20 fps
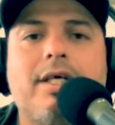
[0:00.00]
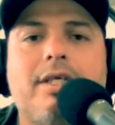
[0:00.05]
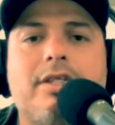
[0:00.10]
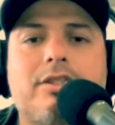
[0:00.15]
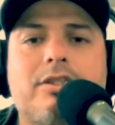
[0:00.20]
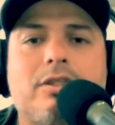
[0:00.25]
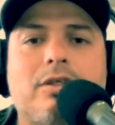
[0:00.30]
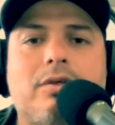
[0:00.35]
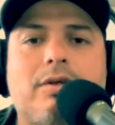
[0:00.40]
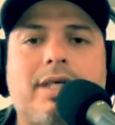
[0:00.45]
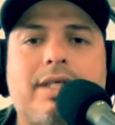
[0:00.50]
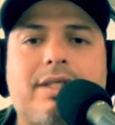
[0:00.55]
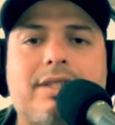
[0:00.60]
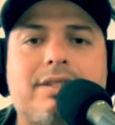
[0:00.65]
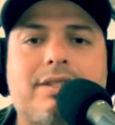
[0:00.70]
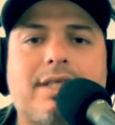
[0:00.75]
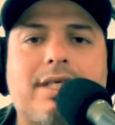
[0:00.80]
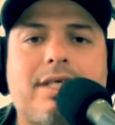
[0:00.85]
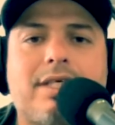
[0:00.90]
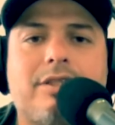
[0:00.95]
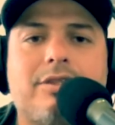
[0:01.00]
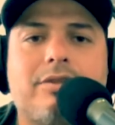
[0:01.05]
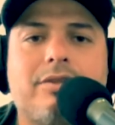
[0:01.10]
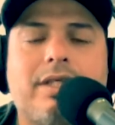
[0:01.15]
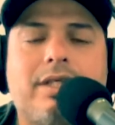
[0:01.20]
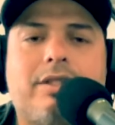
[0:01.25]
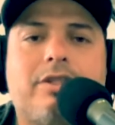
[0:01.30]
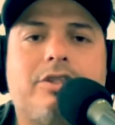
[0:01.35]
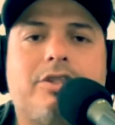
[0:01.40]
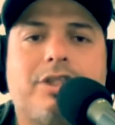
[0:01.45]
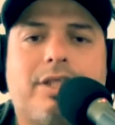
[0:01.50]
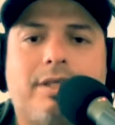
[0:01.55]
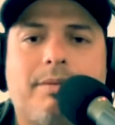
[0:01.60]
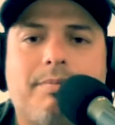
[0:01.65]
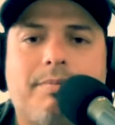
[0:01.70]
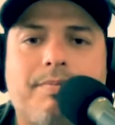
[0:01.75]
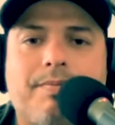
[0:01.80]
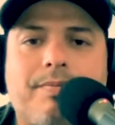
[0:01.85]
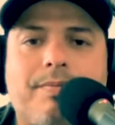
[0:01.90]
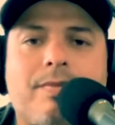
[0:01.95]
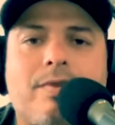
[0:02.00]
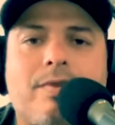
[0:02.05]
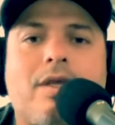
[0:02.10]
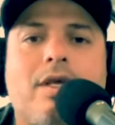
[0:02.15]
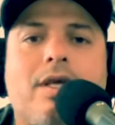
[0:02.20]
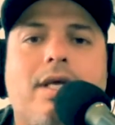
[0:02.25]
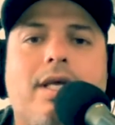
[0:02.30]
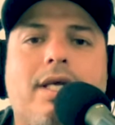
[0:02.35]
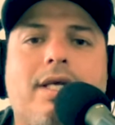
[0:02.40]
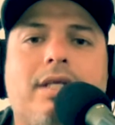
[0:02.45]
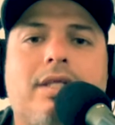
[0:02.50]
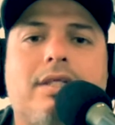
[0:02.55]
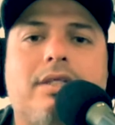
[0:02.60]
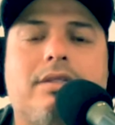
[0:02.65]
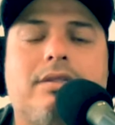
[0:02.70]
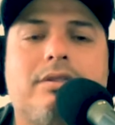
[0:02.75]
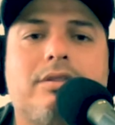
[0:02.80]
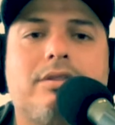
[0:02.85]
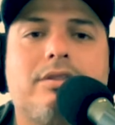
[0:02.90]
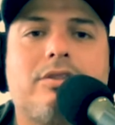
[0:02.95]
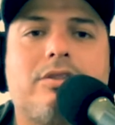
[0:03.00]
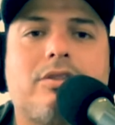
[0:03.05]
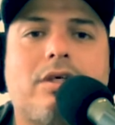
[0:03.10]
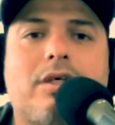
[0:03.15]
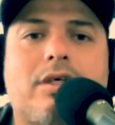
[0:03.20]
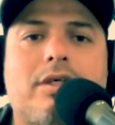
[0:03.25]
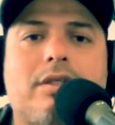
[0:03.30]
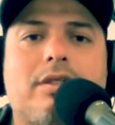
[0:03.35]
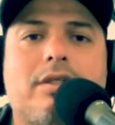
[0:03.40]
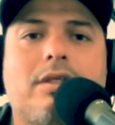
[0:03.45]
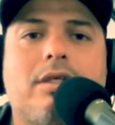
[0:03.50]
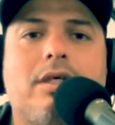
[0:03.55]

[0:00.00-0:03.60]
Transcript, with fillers: So I decided to hit the gym and start.